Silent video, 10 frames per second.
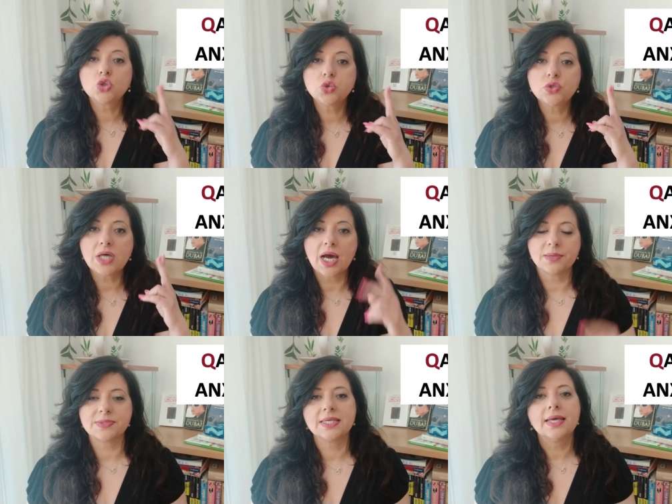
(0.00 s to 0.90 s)
two
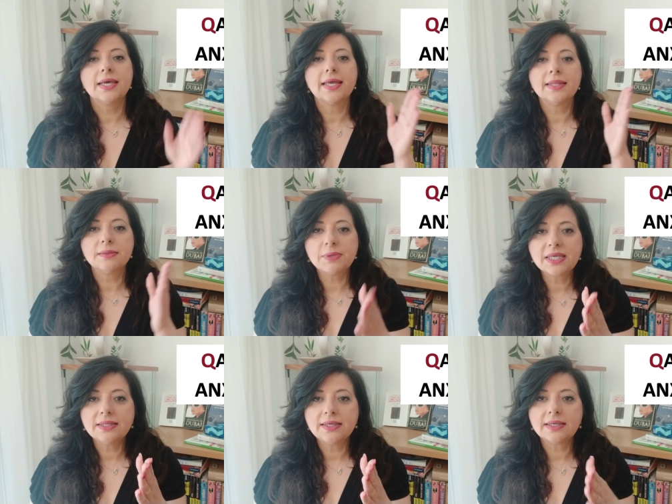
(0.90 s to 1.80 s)
times in the
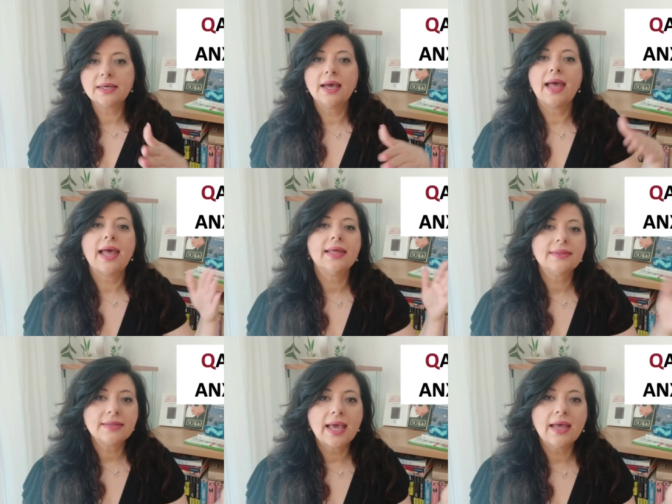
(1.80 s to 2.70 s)
beginning
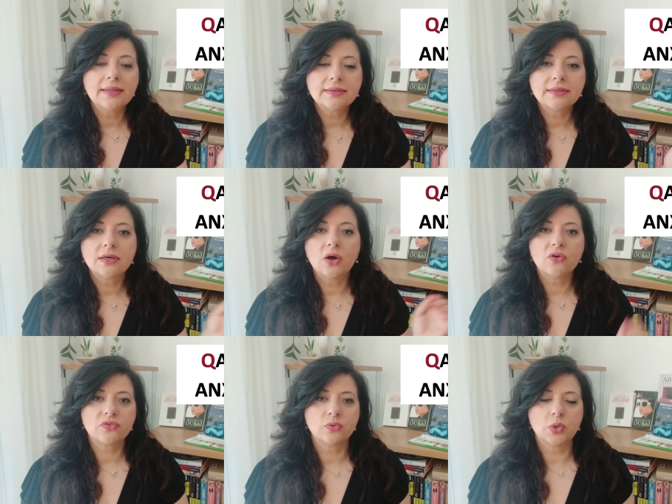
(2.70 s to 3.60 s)
and the end
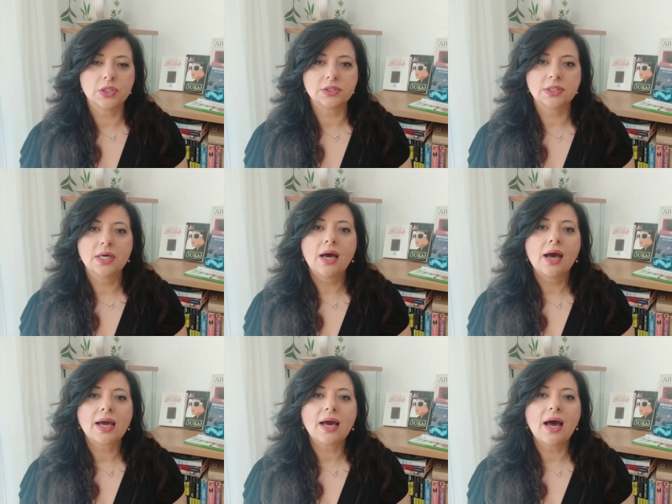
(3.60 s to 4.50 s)
of the word.
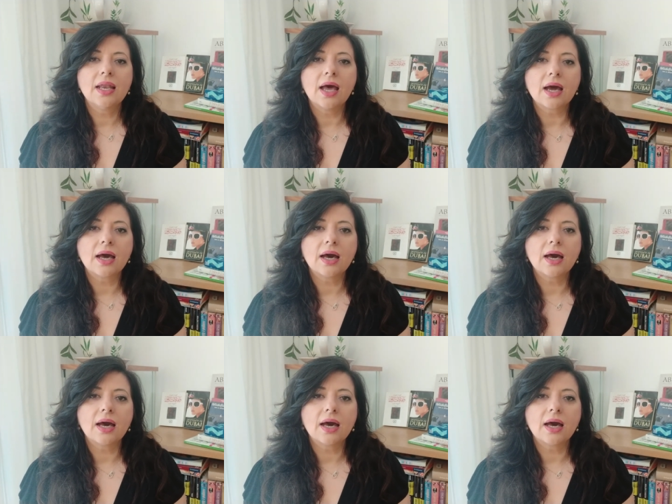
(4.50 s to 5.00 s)
Qalaq.